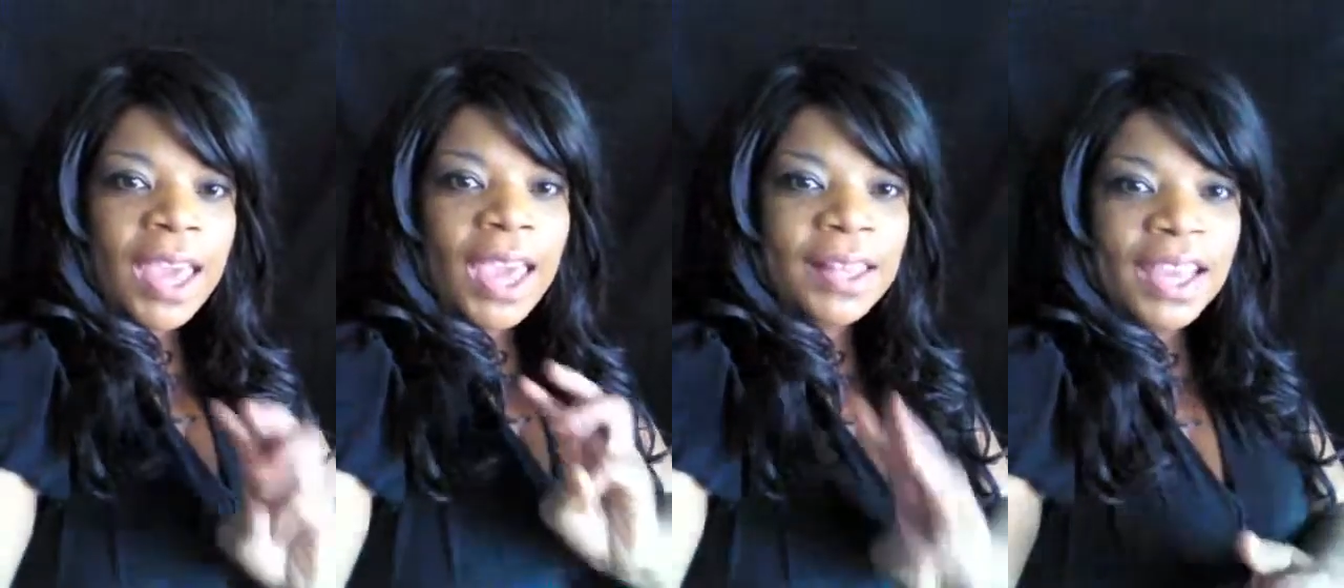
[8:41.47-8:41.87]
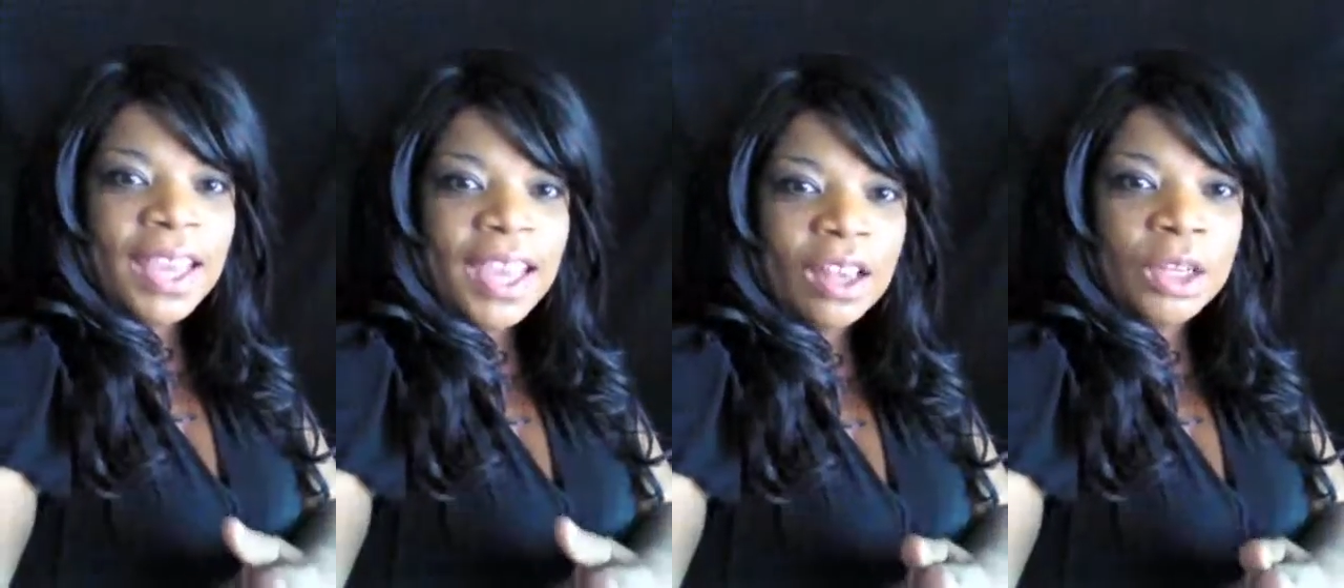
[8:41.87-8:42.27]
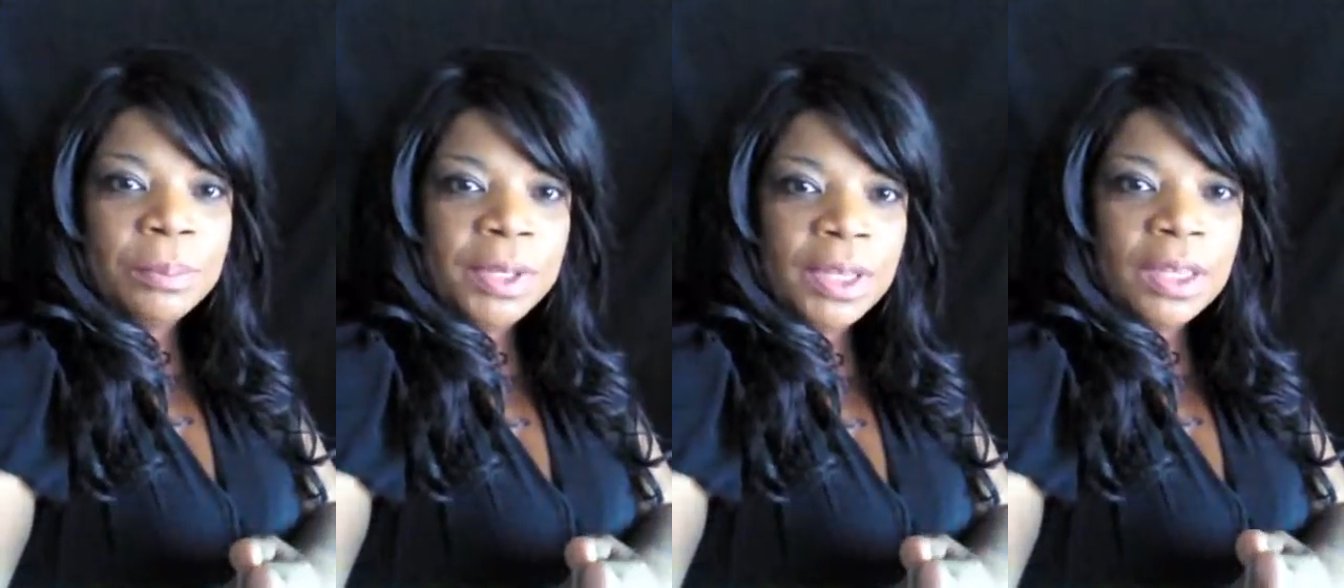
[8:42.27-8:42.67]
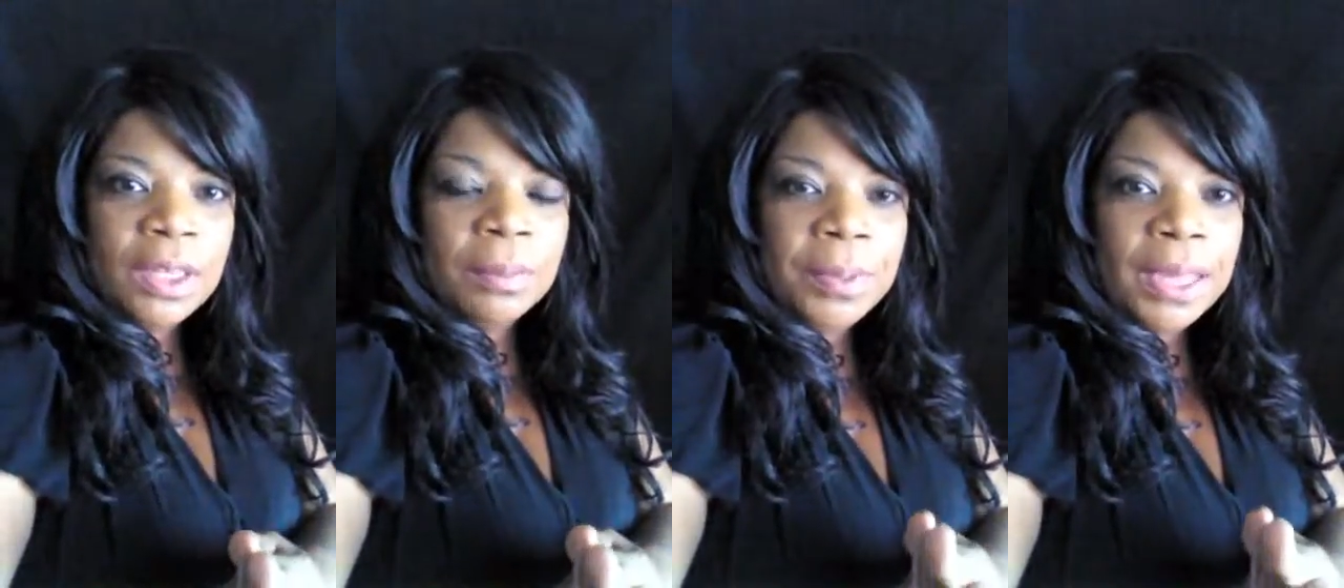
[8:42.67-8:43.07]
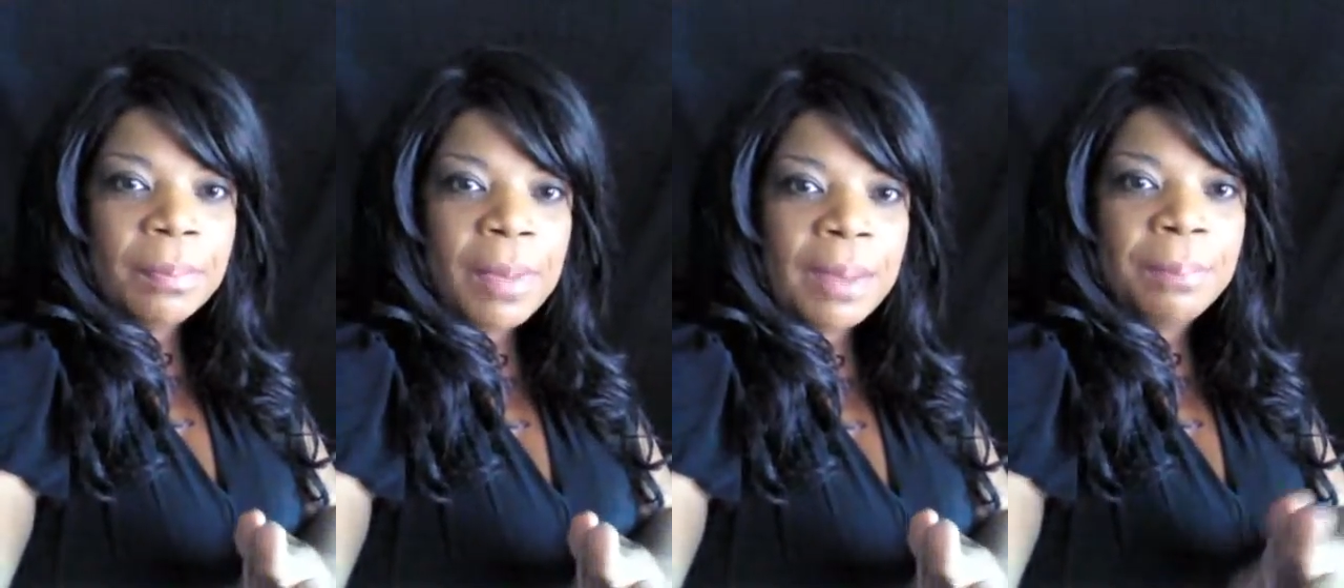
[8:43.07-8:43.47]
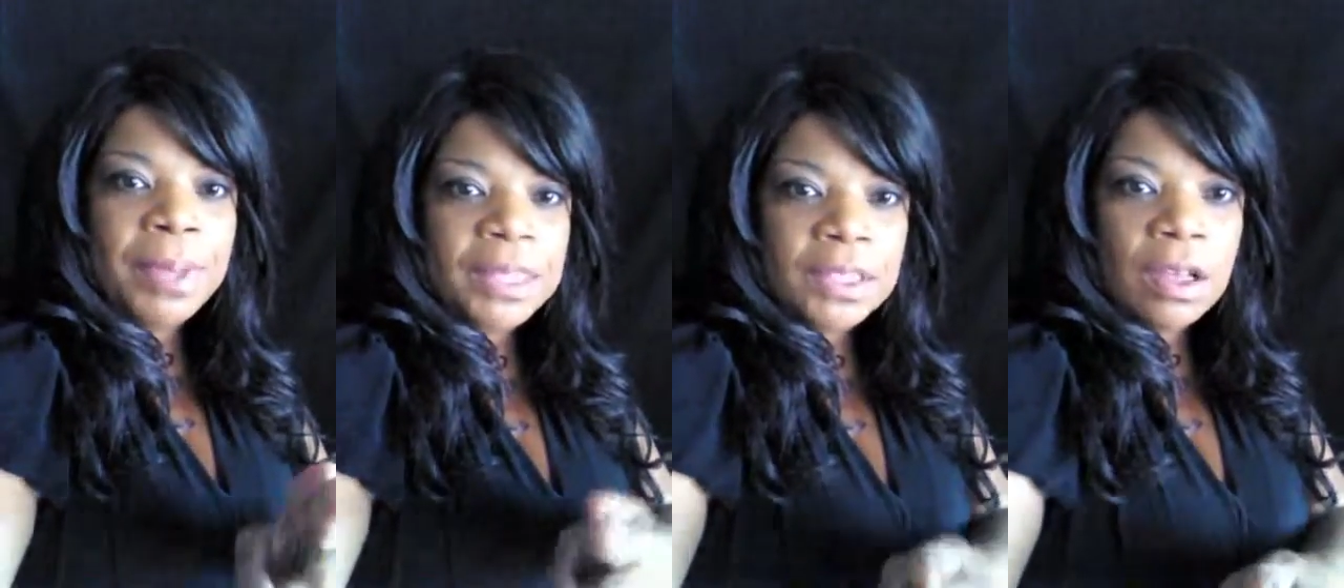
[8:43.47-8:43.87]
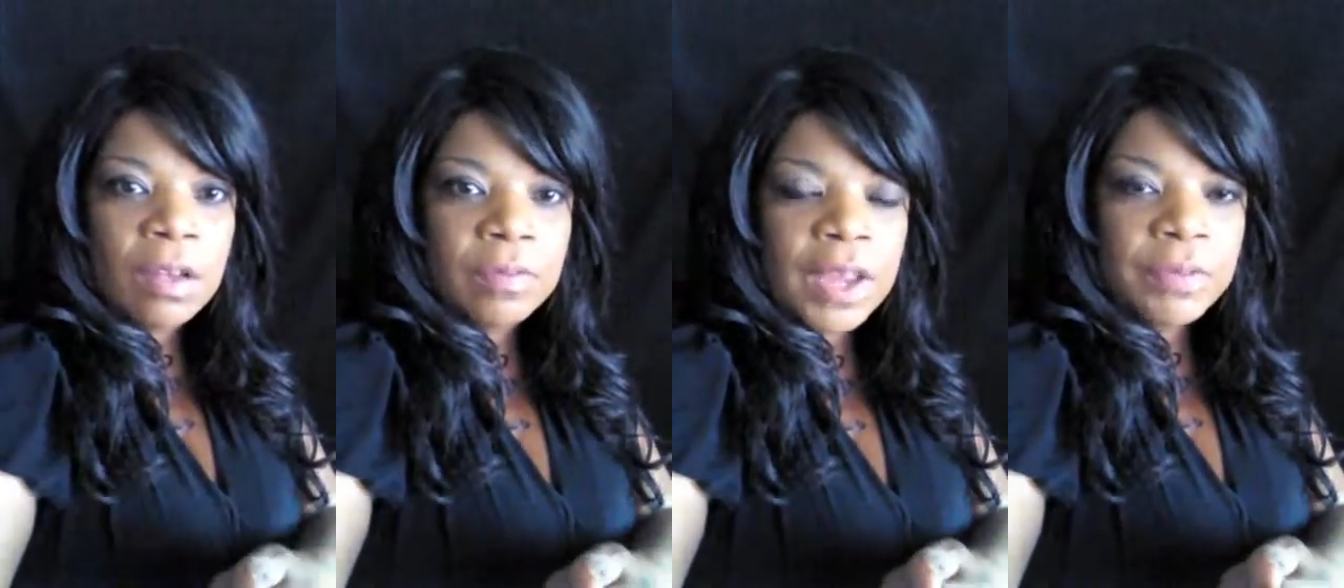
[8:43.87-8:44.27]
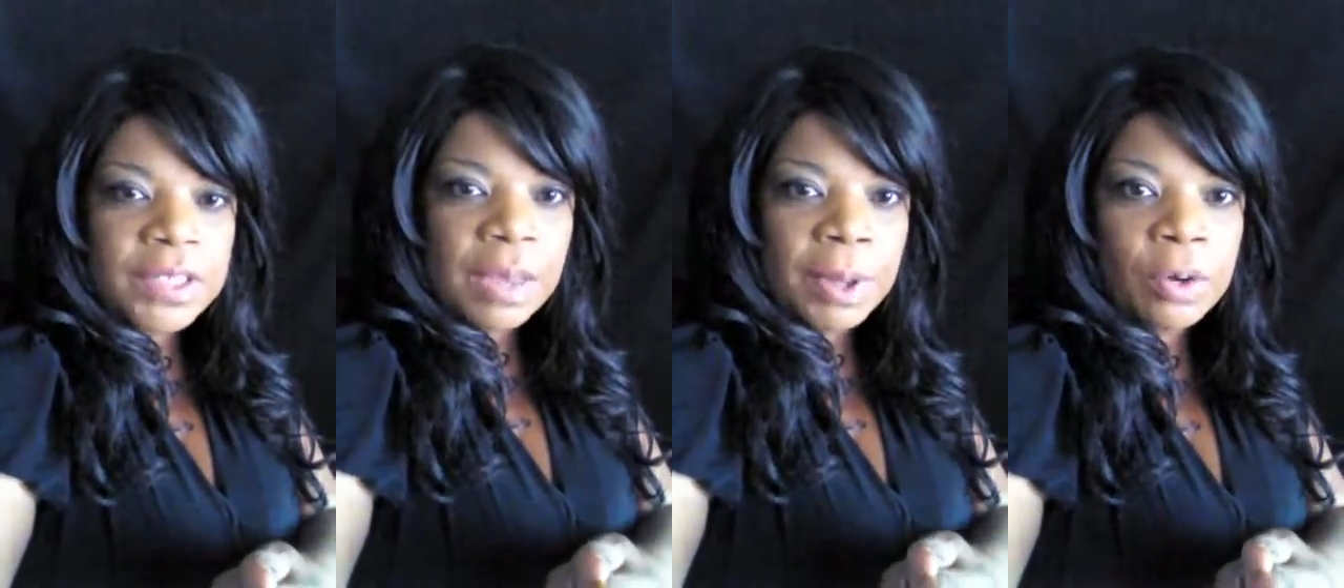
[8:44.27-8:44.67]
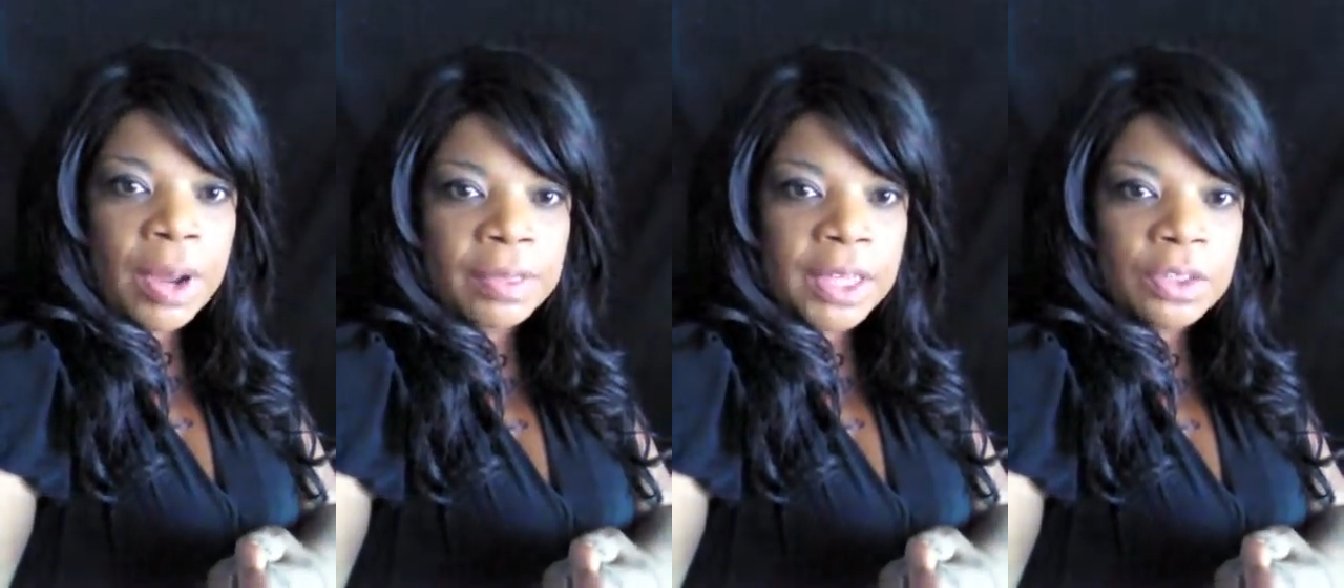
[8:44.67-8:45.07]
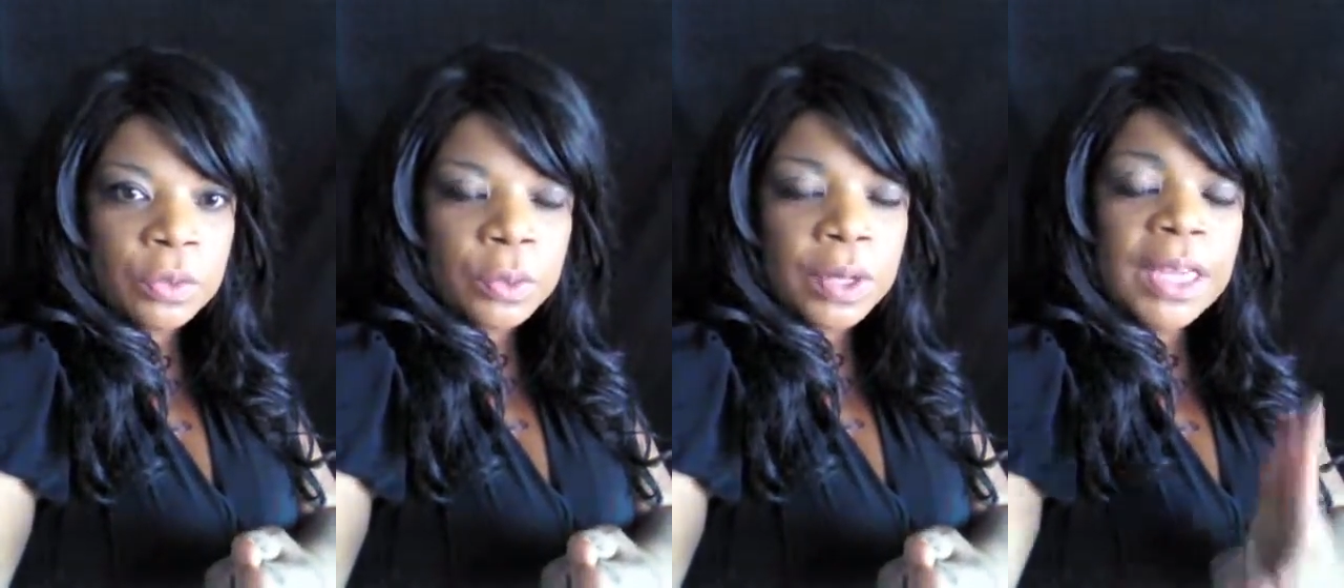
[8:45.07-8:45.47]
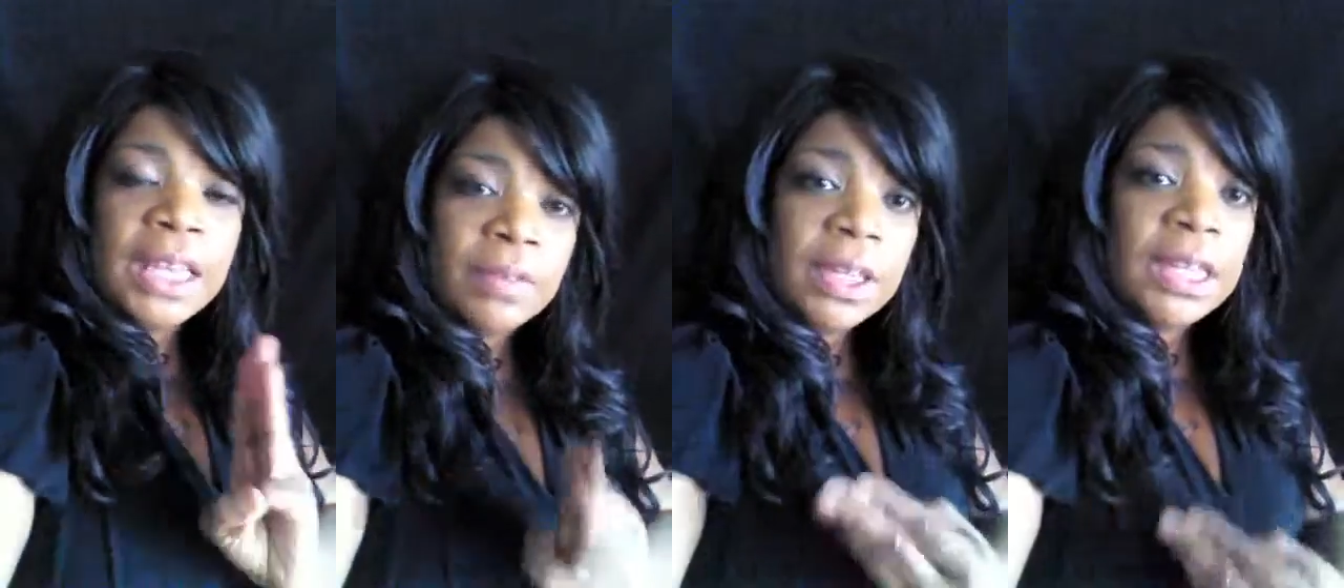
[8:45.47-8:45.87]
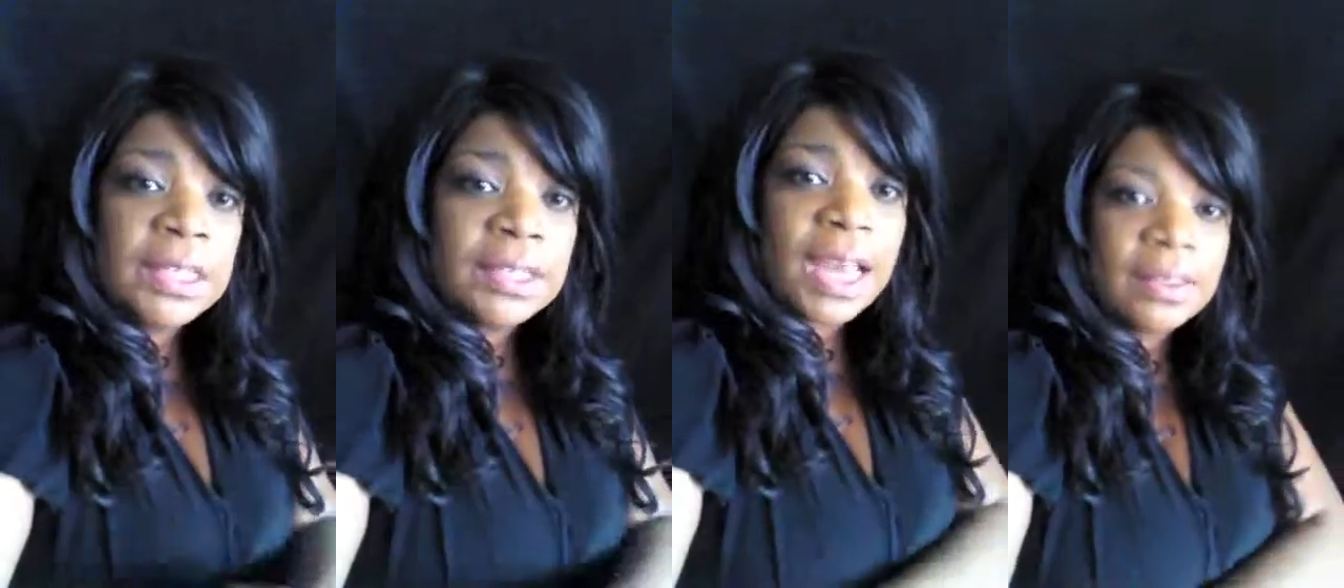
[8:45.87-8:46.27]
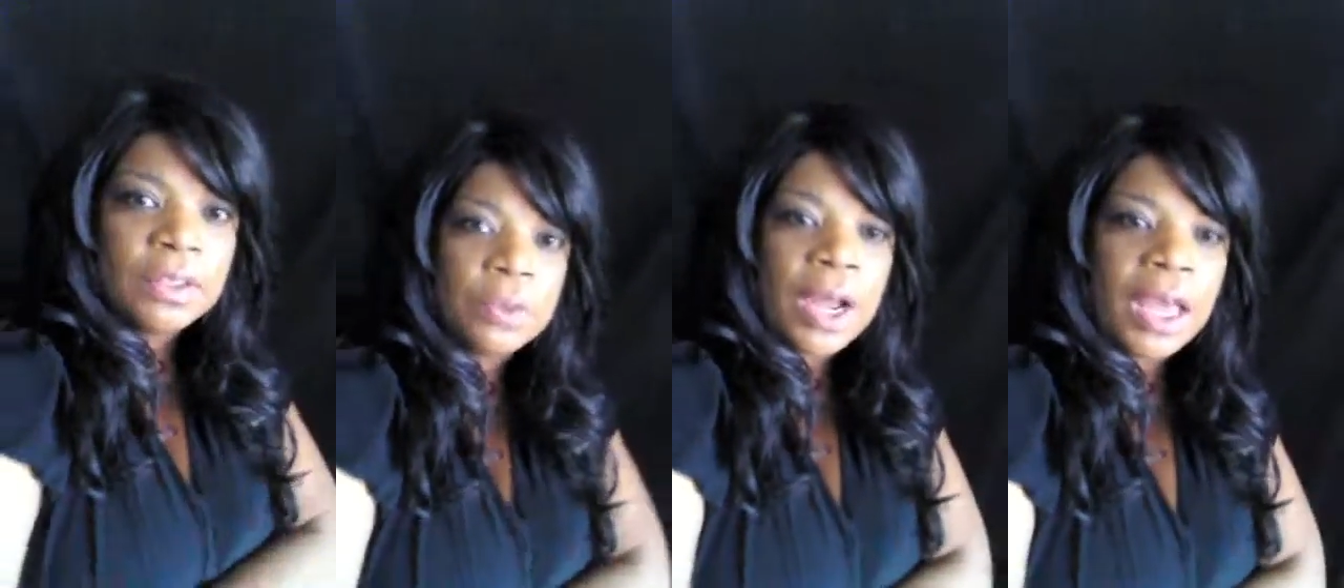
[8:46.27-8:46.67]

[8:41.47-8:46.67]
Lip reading: And they can count on me being my best self every time I go out that door. And even inside the door.